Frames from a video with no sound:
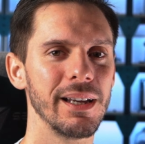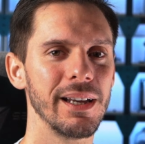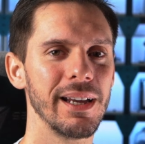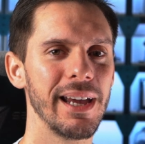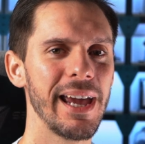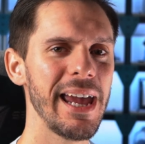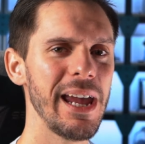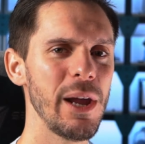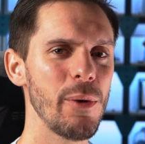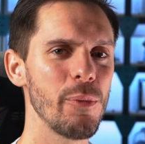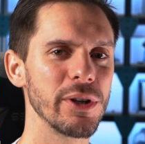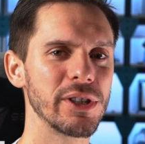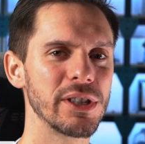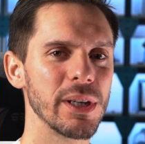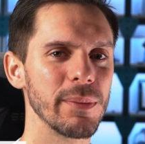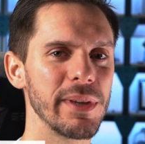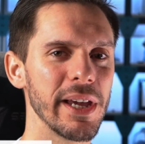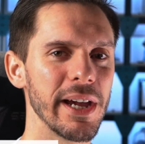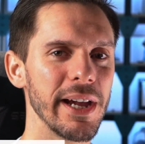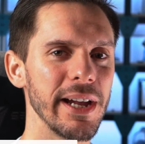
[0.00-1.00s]
Hey, what's
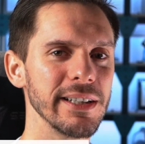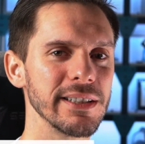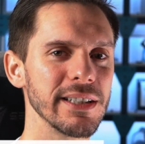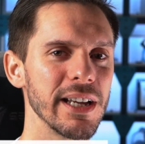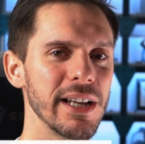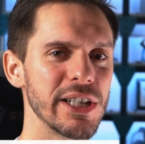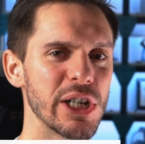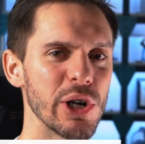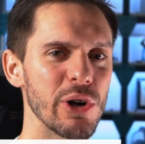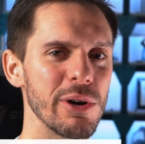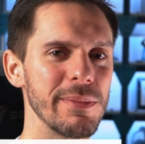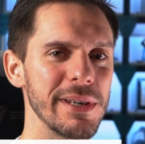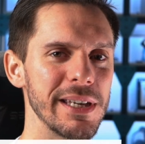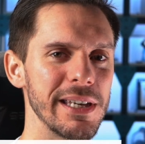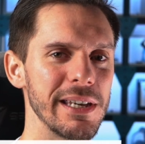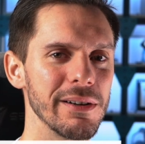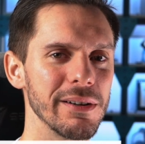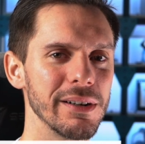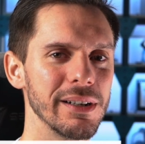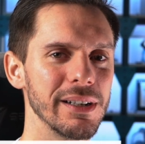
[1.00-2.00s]
up guys, Jeremy
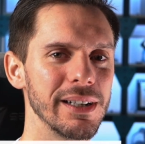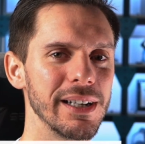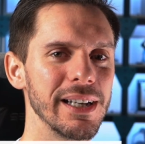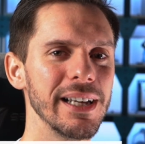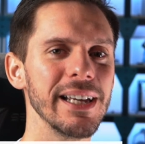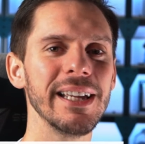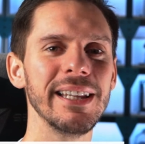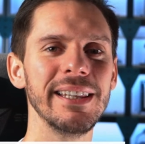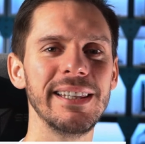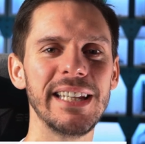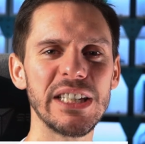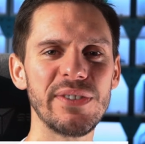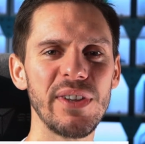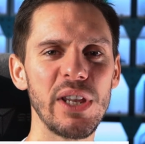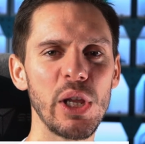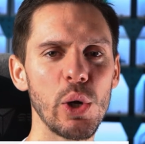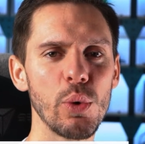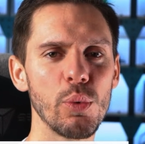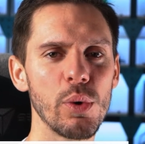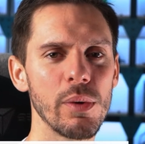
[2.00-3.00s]
here. In this
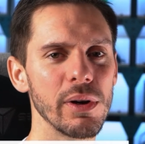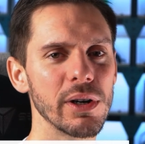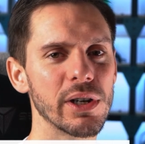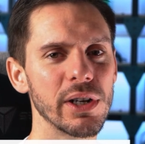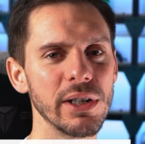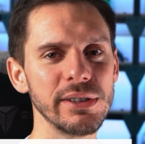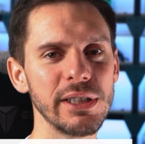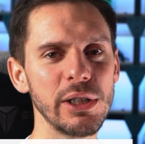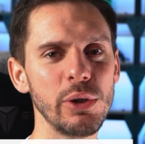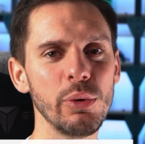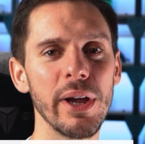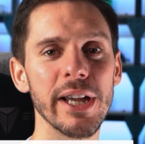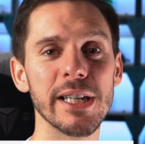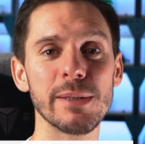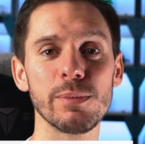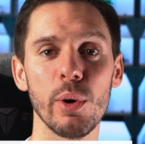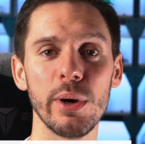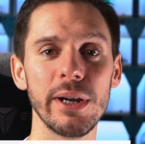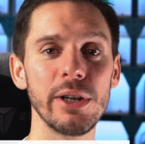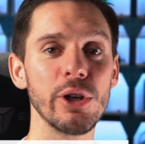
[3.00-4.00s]
video, we will continue
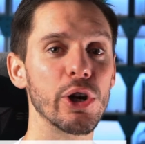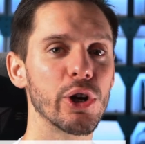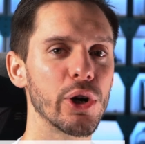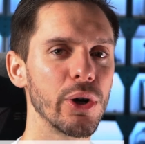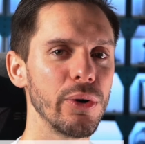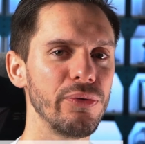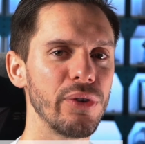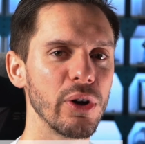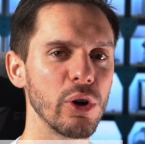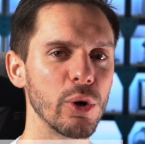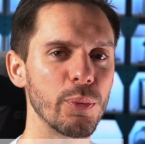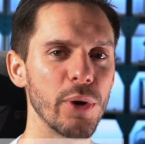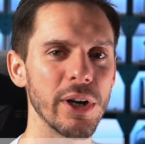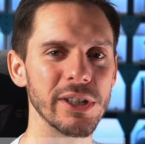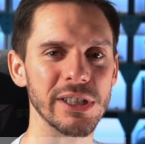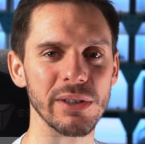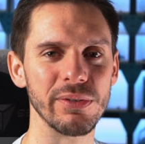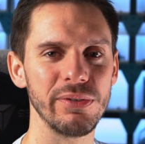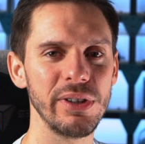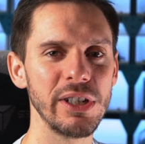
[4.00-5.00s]
exploring the curve follow
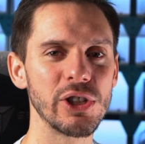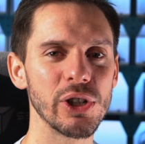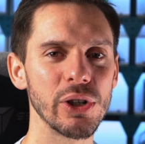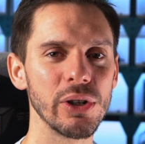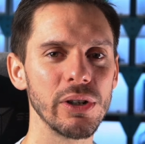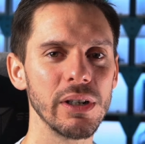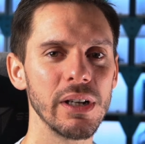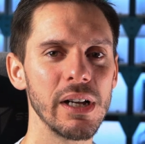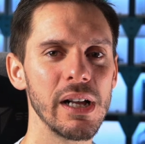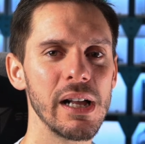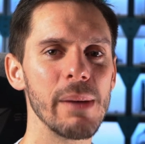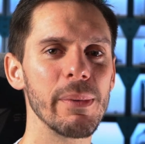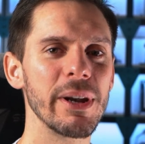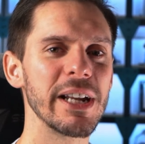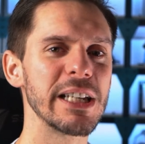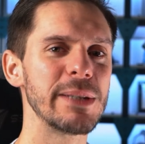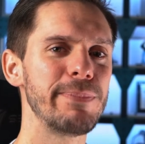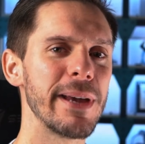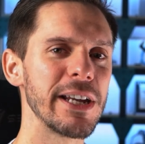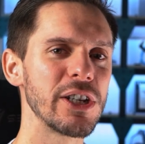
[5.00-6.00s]
project feature, but
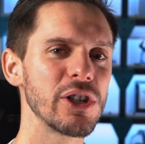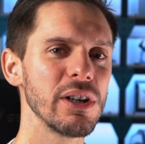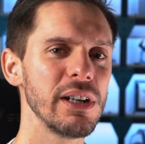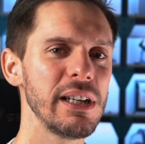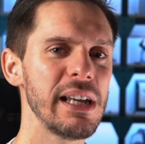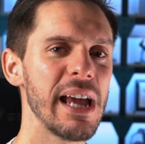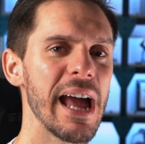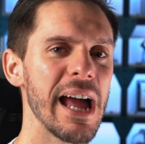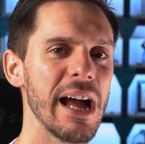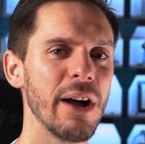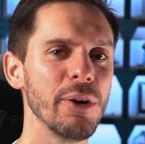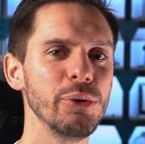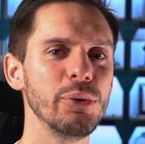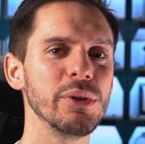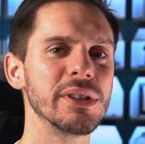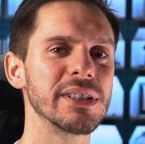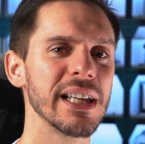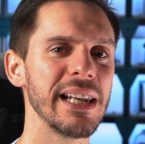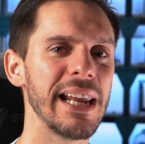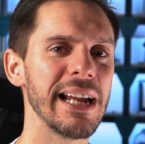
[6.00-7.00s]
especially how to
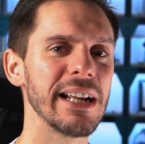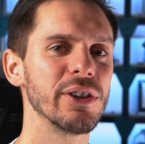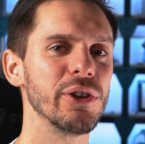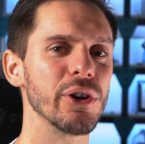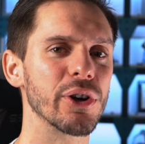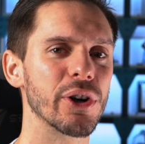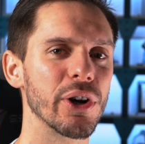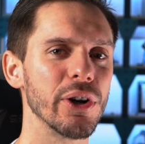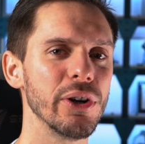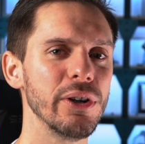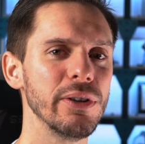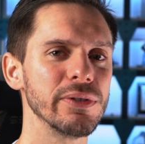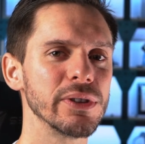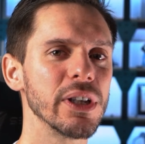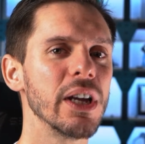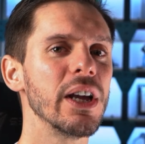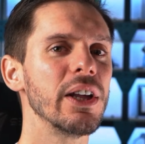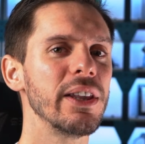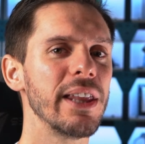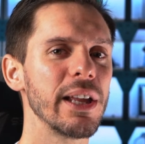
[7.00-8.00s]
select the curves
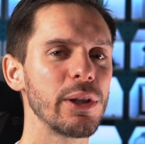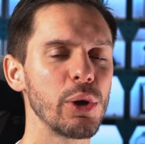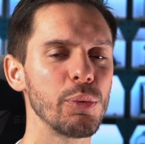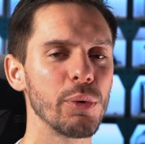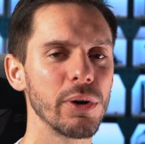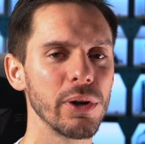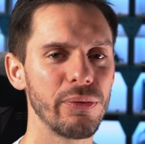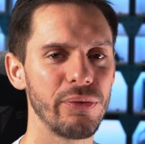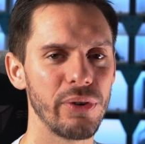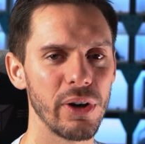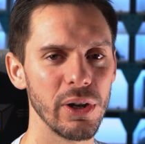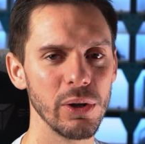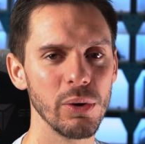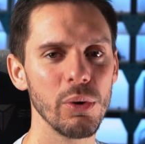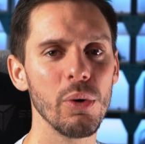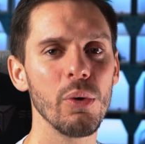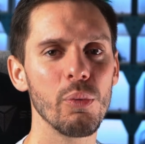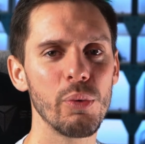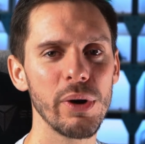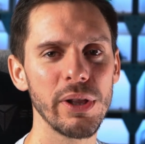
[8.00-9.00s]
that you want to follow
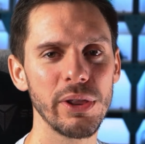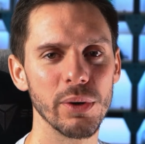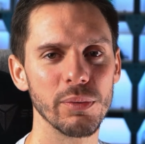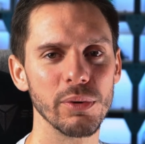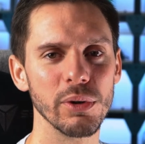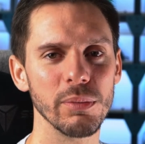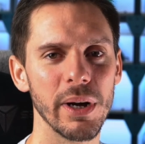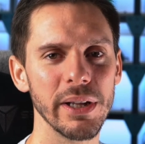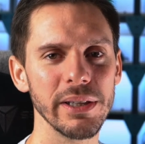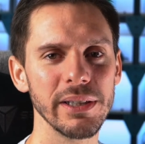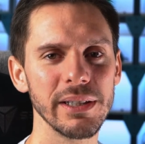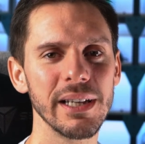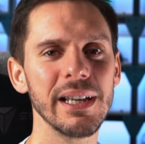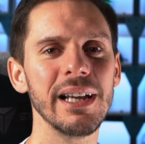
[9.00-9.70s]
with the robot.